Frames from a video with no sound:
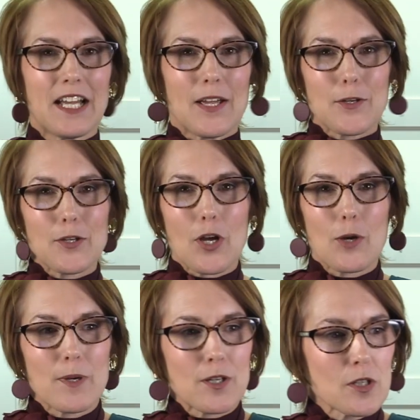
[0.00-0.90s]

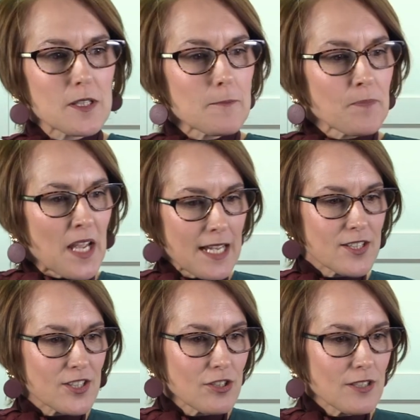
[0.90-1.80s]
Because
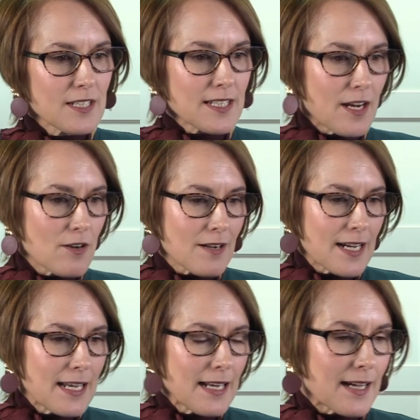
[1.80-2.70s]
as soon as I
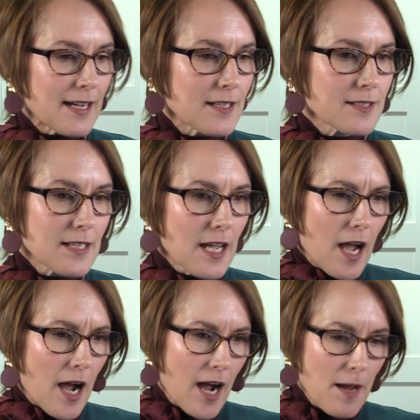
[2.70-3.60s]
realize
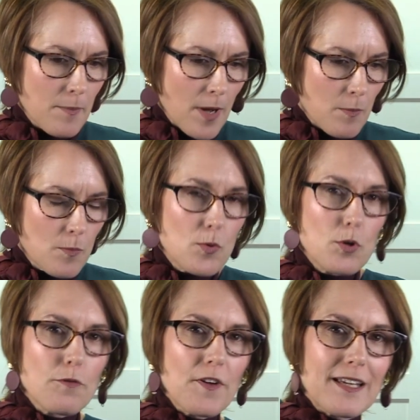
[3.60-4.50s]
I'm
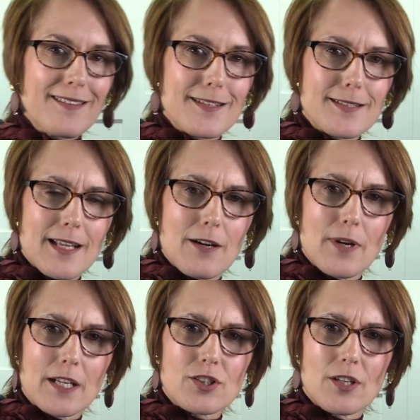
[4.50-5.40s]
moving in this
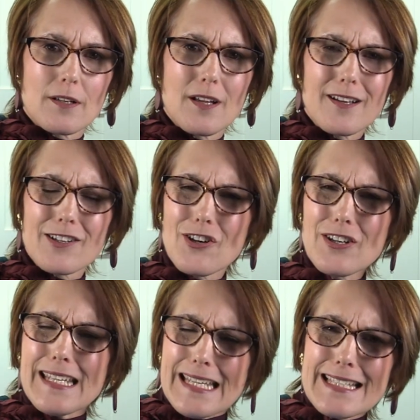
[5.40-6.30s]
direction,
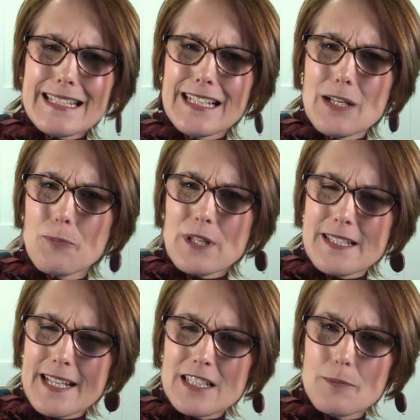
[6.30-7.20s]
God is going to
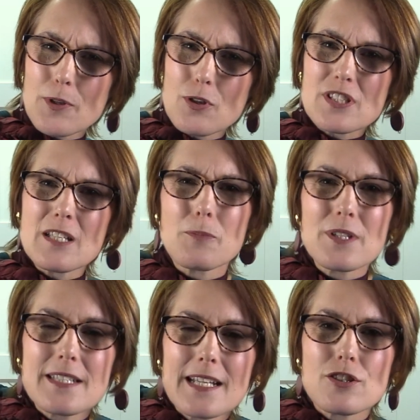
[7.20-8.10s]
protect it because he
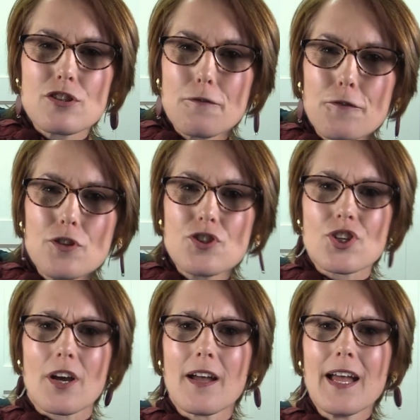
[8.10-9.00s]
protects your
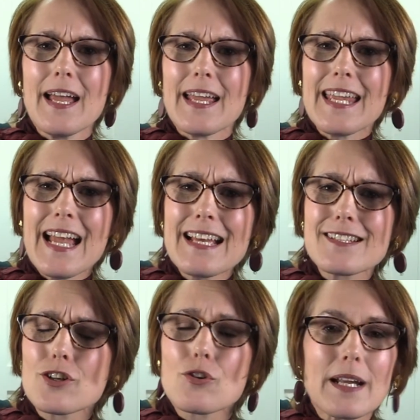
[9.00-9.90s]
future. He has
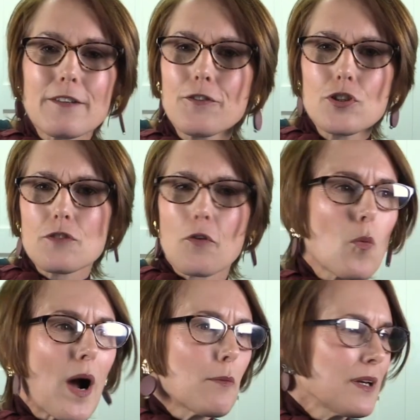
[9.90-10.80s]
a great future, but
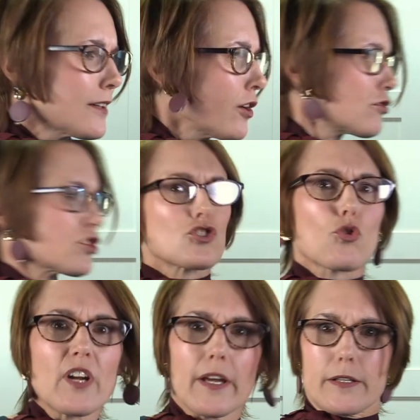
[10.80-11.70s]
why will he go and
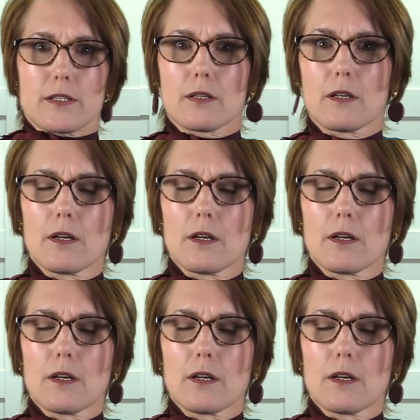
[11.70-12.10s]
destroy it?